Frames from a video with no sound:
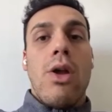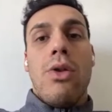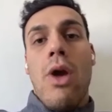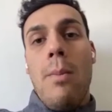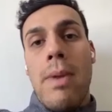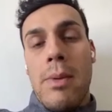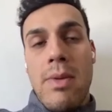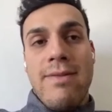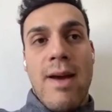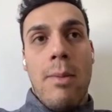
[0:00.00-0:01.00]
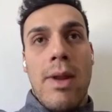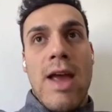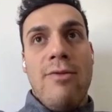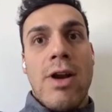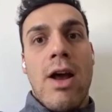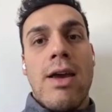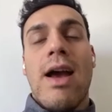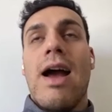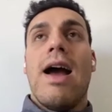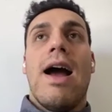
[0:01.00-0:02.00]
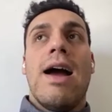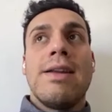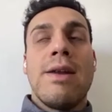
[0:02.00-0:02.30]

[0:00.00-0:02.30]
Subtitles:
not being with my family every night, I